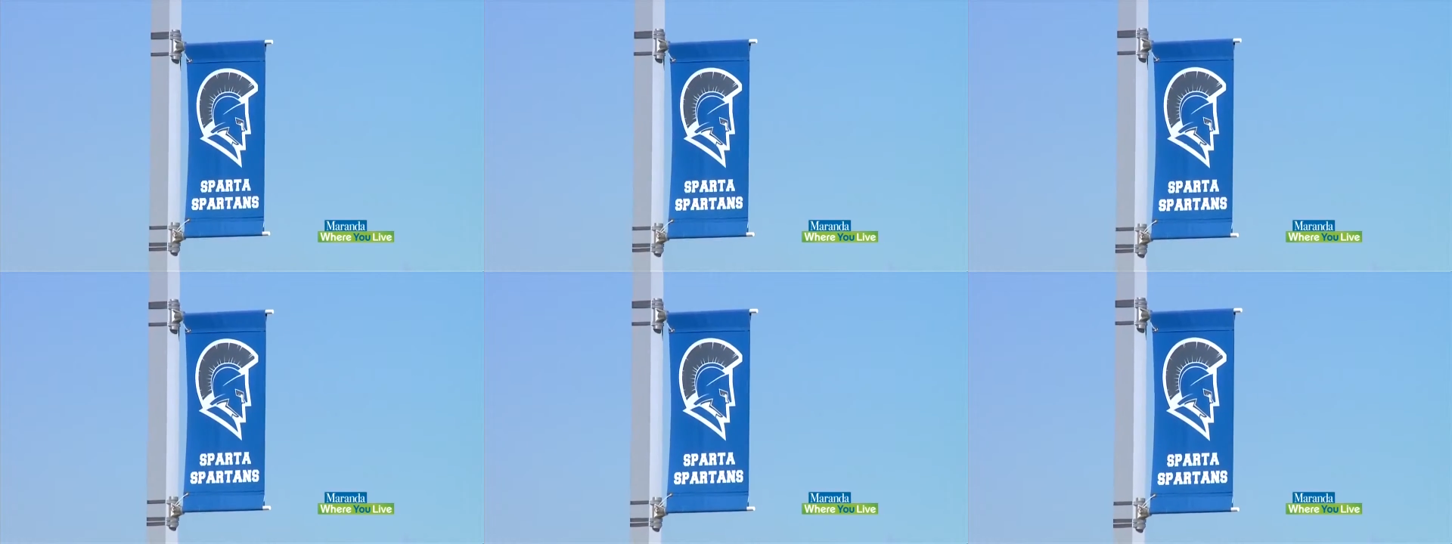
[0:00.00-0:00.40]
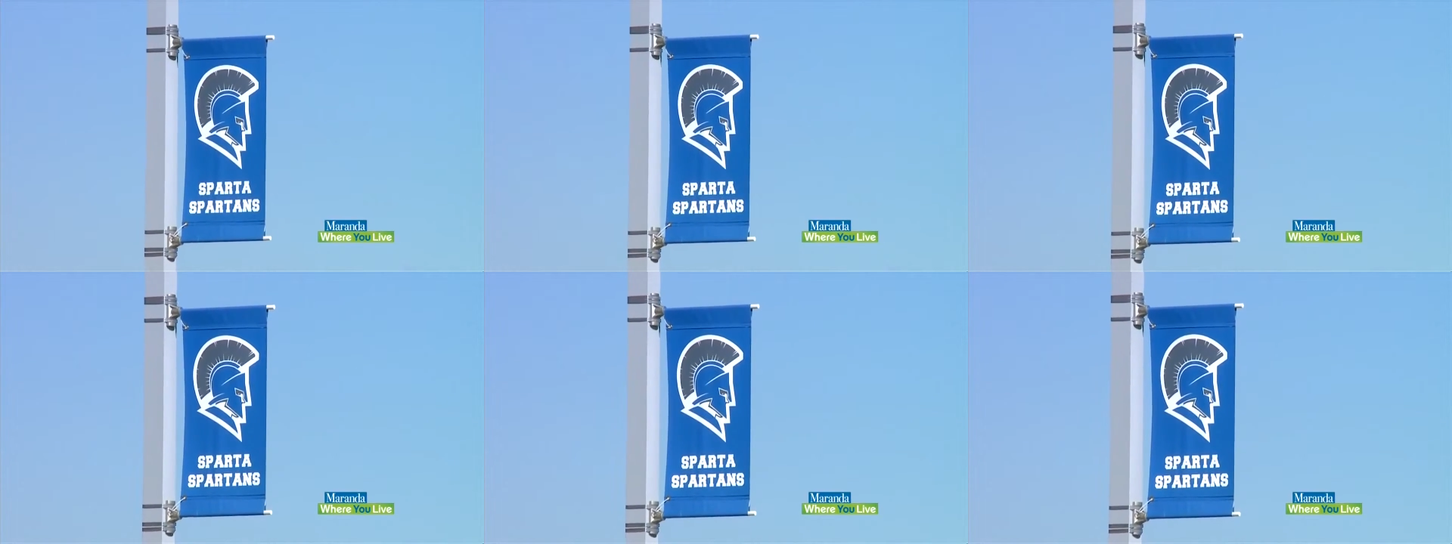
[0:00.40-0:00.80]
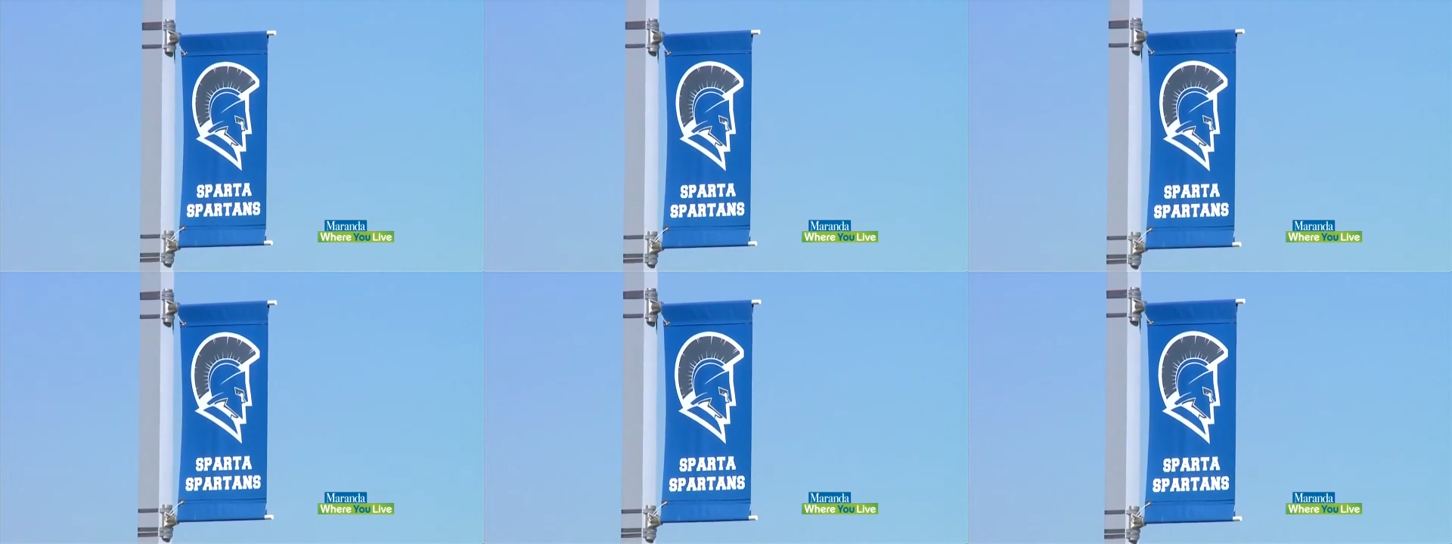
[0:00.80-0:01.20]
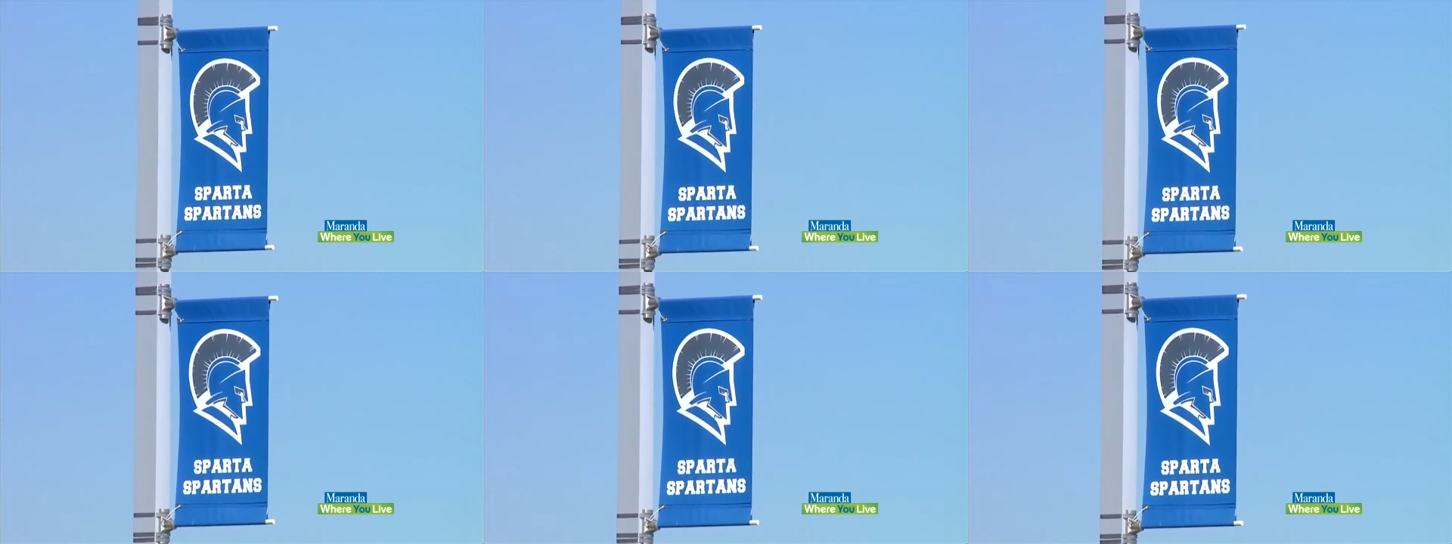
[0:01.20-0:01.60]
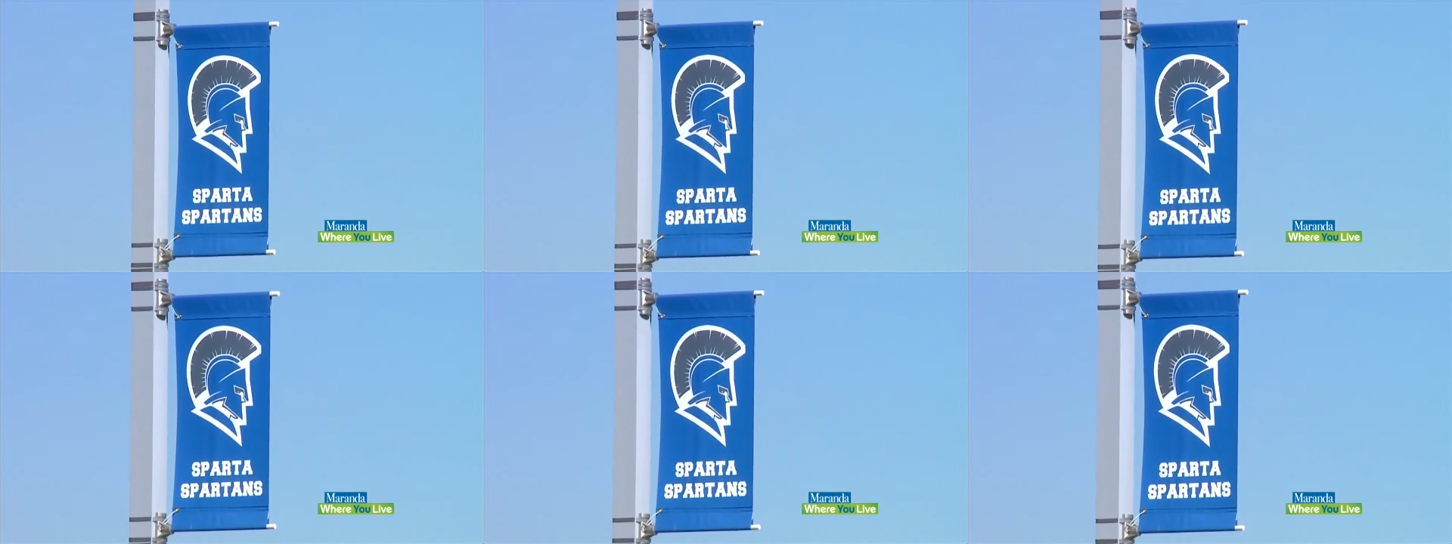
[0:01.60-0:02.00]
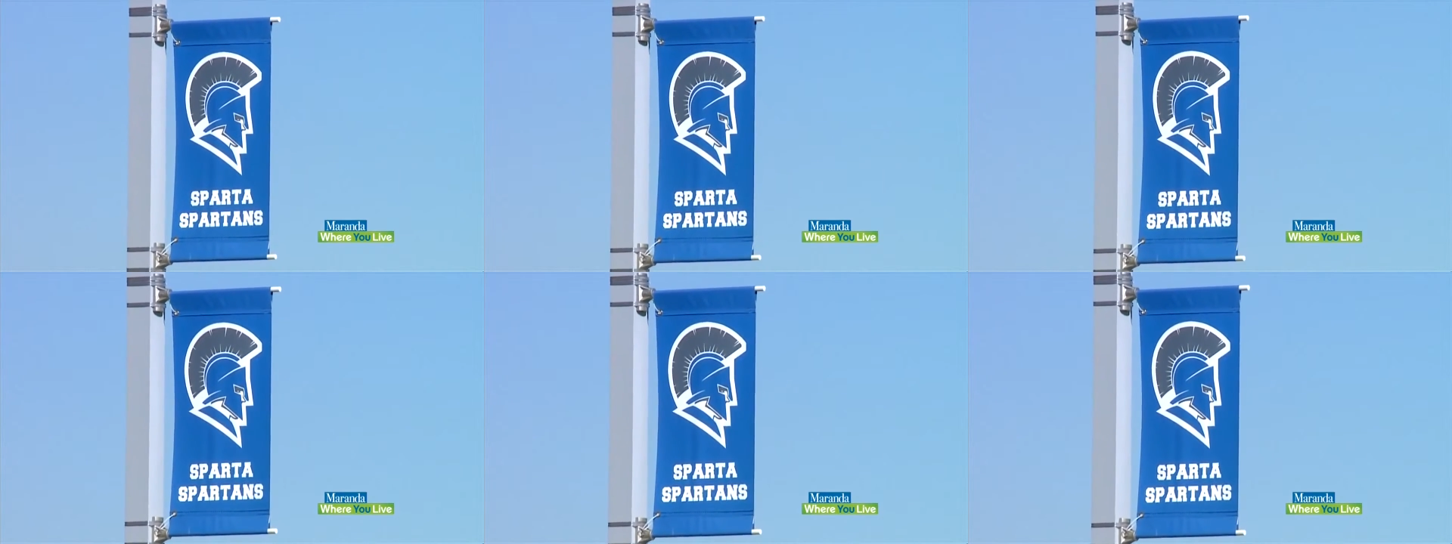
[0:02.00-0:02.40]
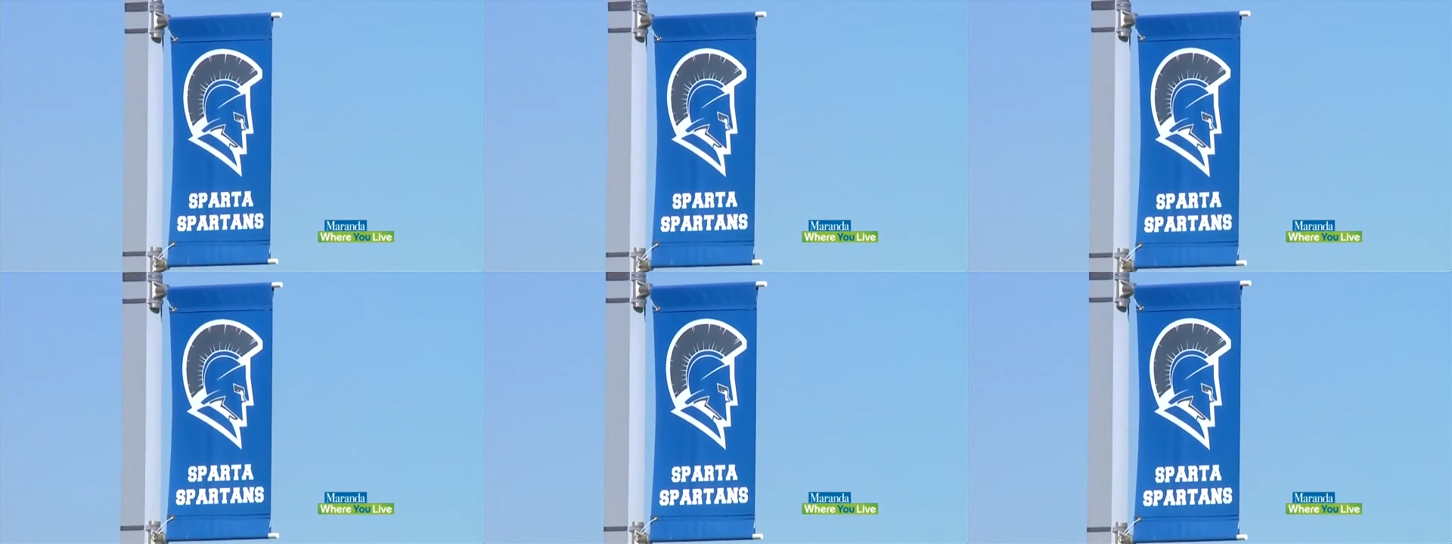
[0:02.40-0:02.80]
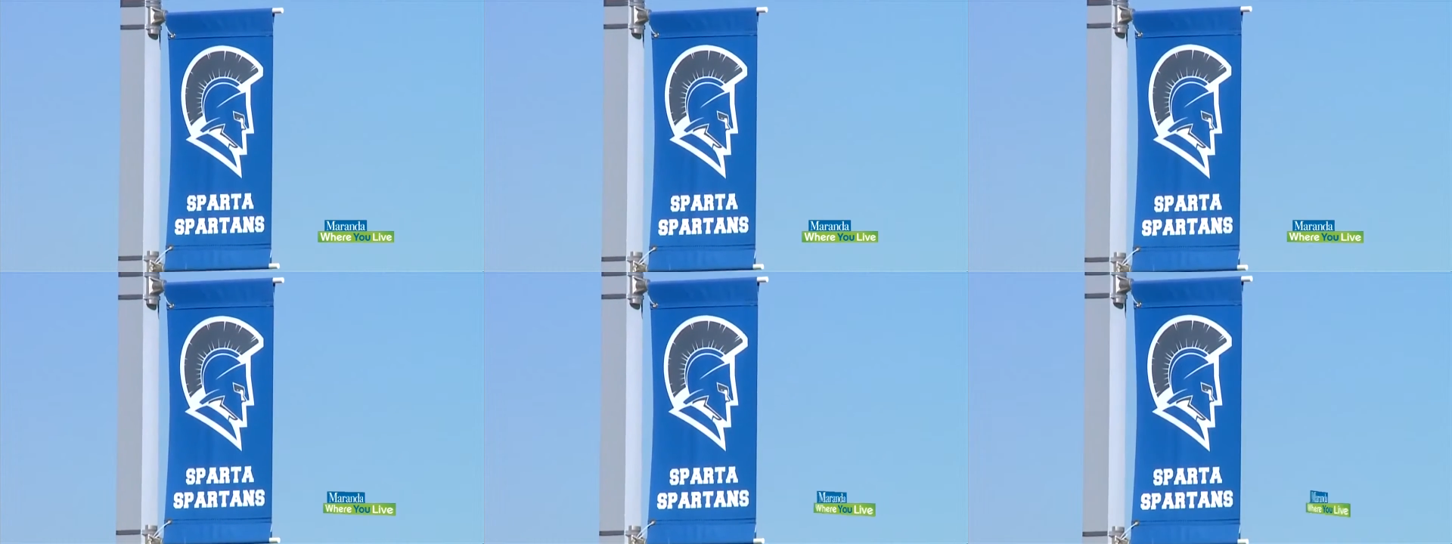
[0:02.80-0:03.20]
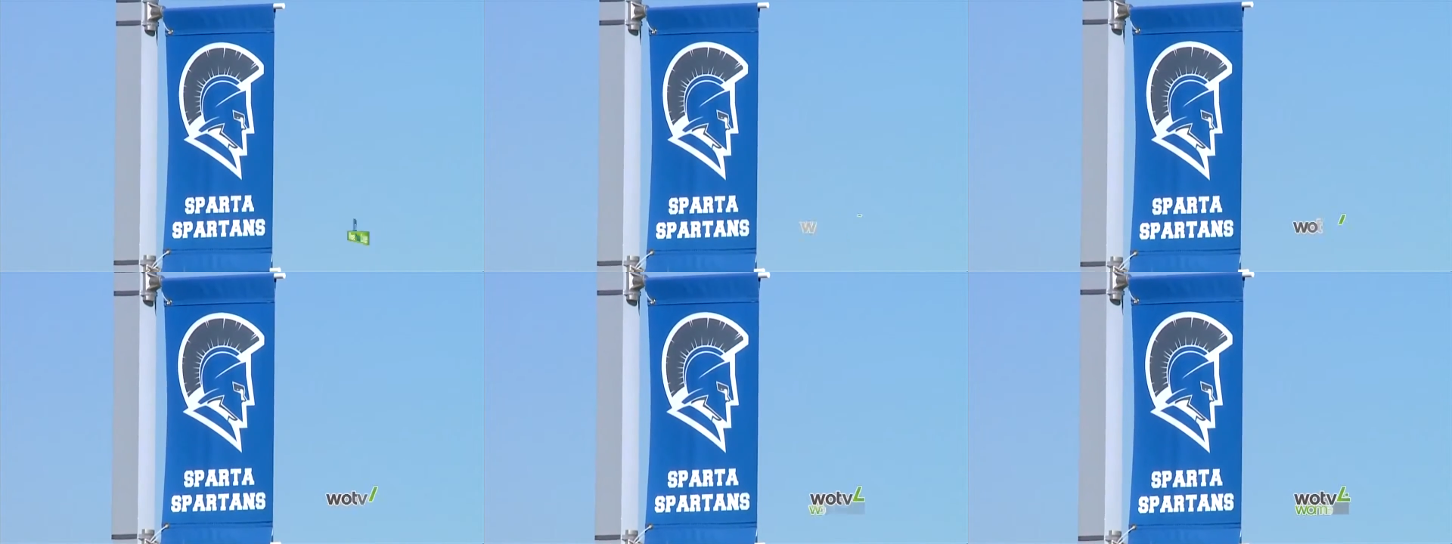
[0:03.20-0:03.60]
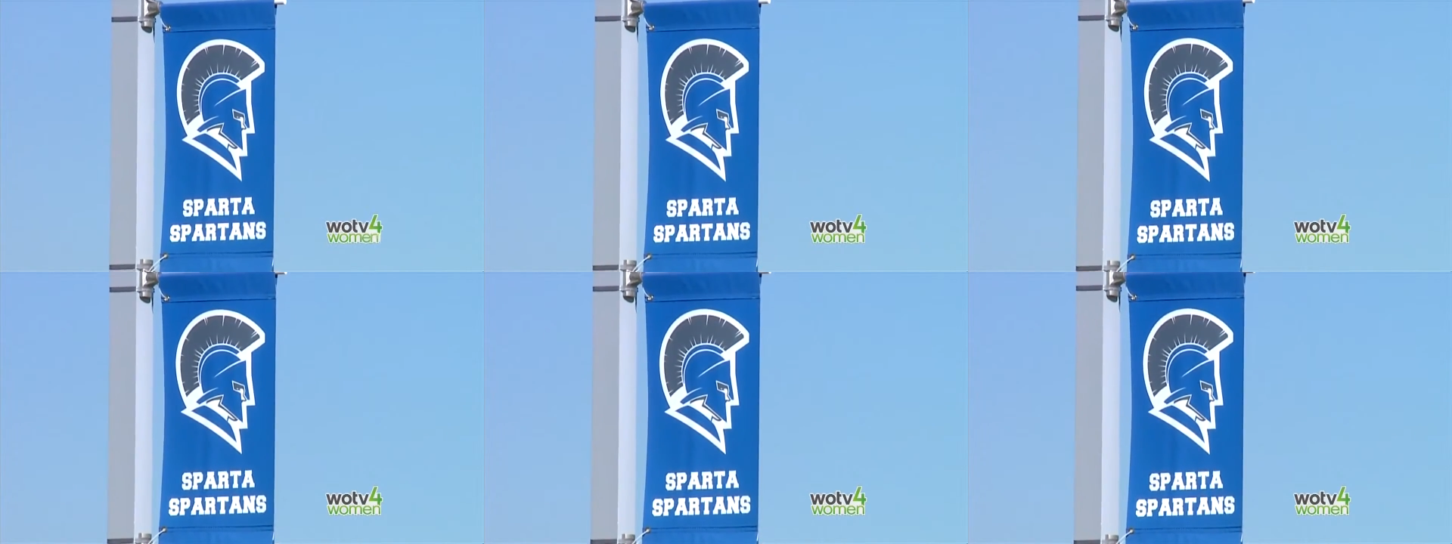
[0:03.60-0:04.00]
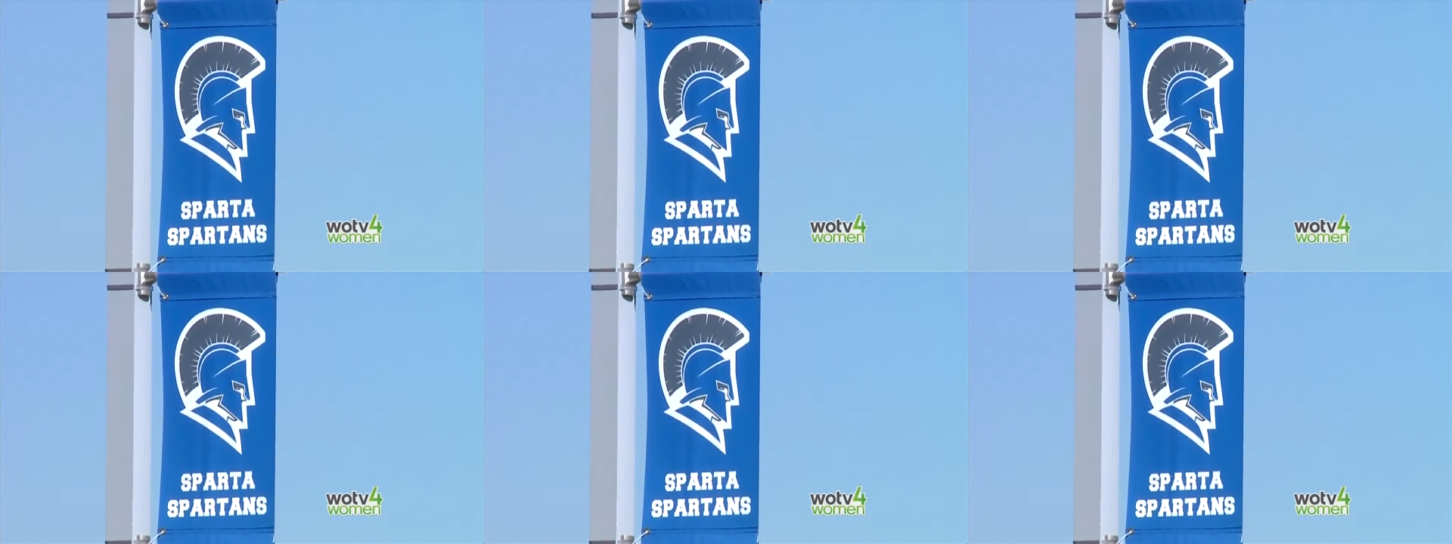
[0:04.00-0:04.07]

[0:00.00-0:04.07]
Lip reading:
No face is visible, so there are no lips to read.